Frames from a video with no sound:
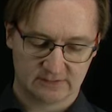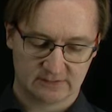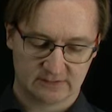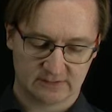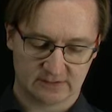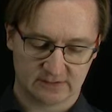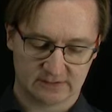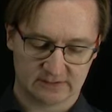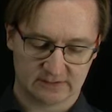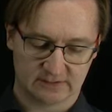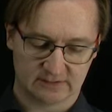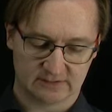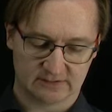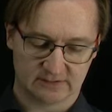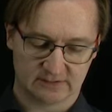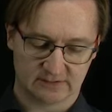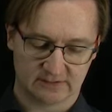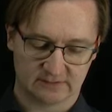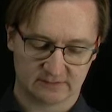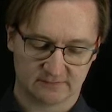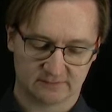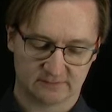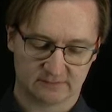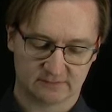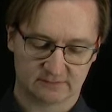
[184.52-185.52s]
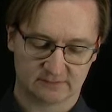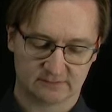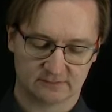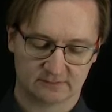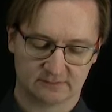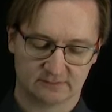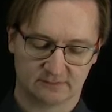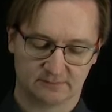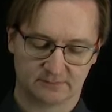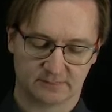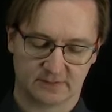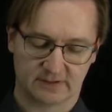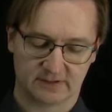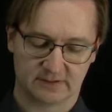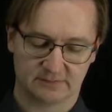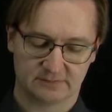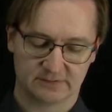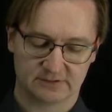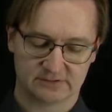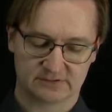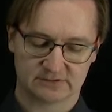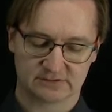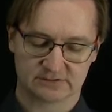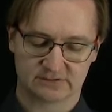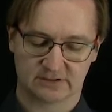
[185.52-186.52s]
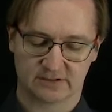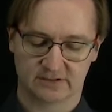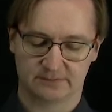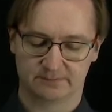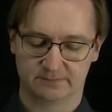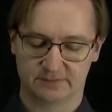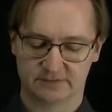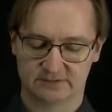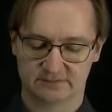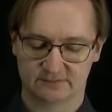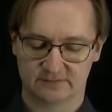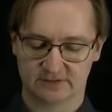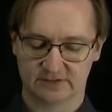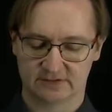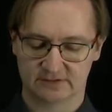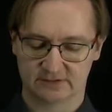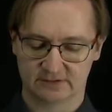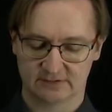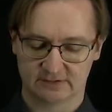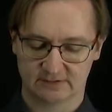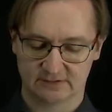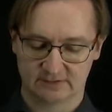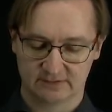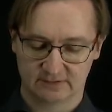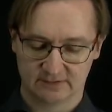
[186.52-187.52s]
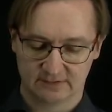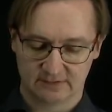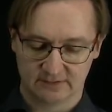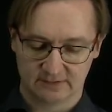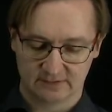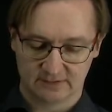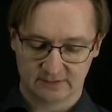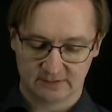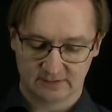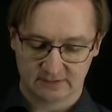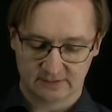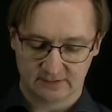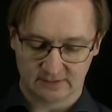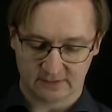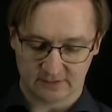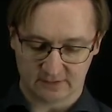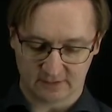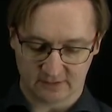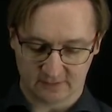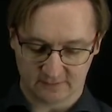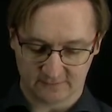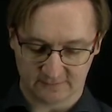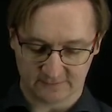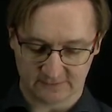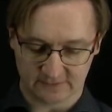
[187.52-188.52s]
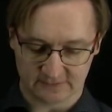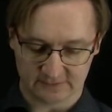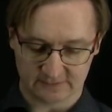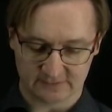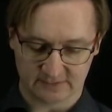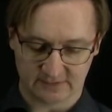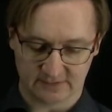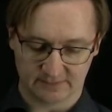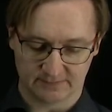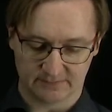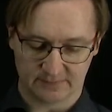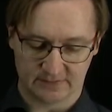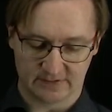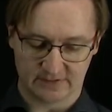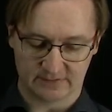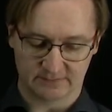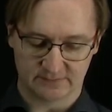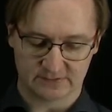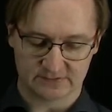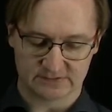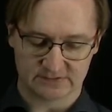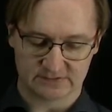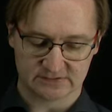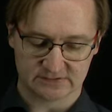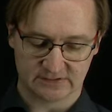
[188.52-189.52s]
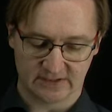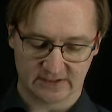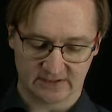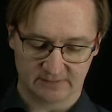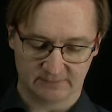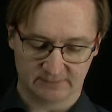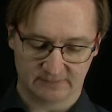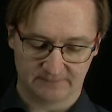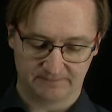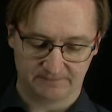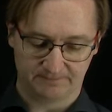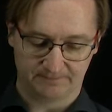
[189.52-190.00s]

And yeah, the parameter type is written after the parameter name.